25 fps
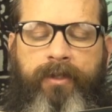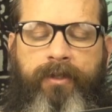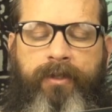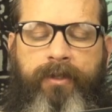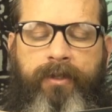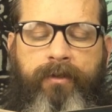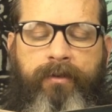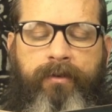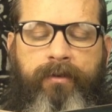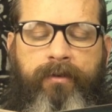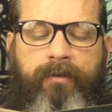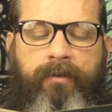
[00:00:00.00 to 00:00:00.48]

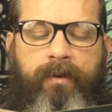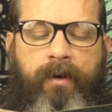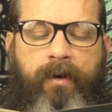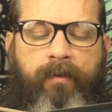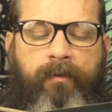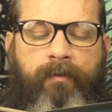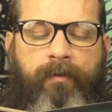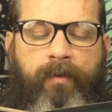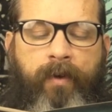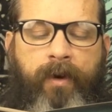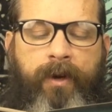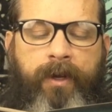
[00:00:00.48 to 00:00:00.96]
2
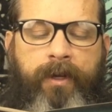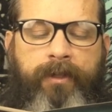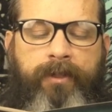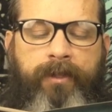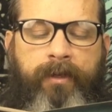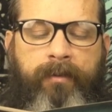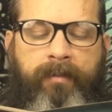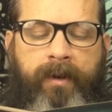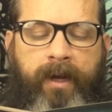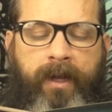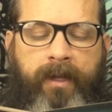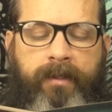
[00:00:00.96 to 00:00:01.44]

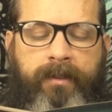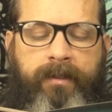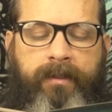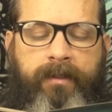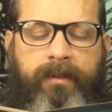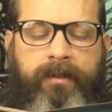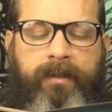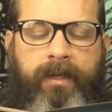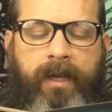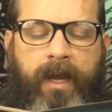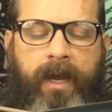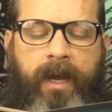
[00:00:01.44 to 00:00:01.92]
Voyager
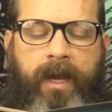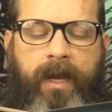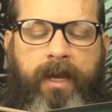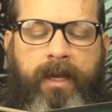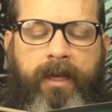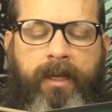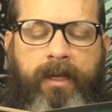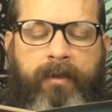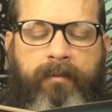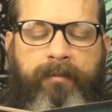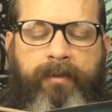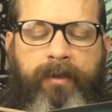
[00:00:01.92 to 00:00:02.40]
buttons,
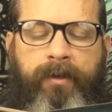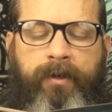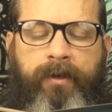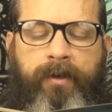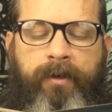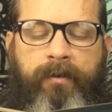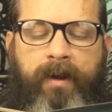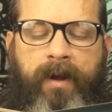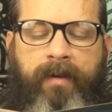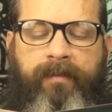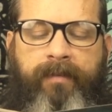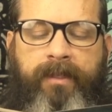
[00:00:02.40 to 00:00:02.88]
a
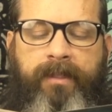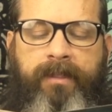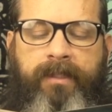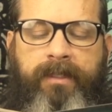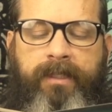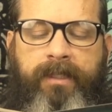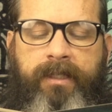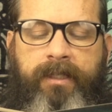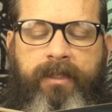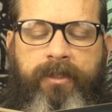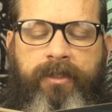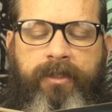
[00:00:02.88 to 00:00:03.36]
computer graphics
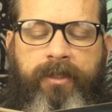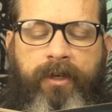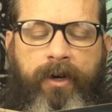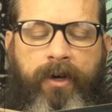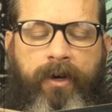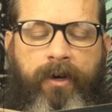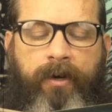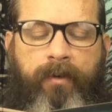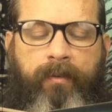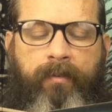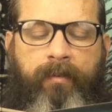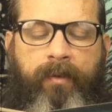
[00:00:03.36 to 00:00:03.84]

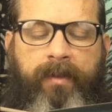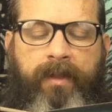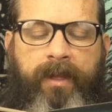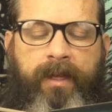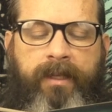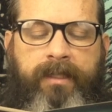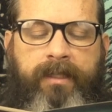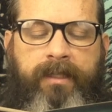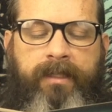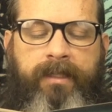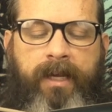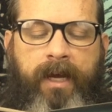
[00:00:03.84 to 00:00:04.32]
t-shirt with
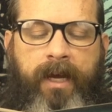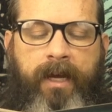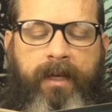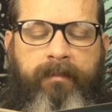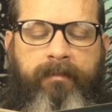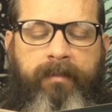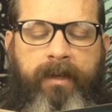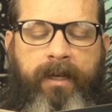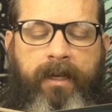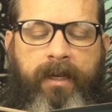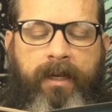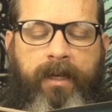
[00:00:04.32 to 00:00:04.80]
a
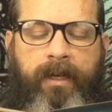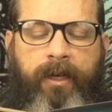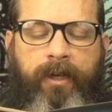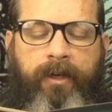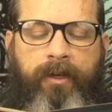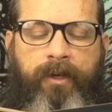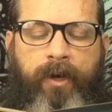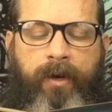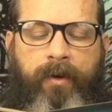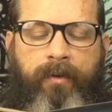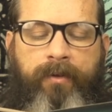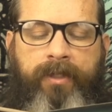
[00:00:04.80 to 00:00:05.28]
design meaning
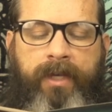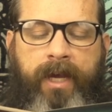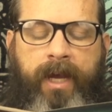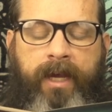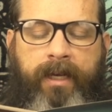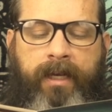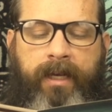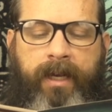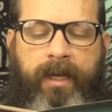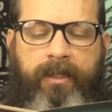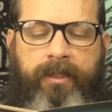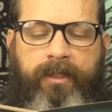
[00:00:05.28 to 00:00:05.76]
no
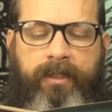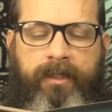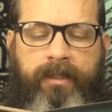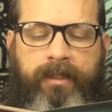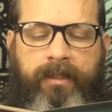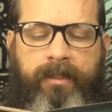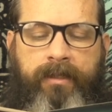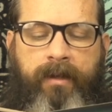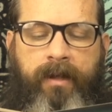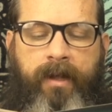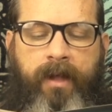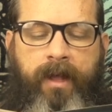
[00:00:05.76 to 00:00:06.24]
jagged
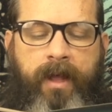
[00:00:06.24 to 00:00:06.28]
edges,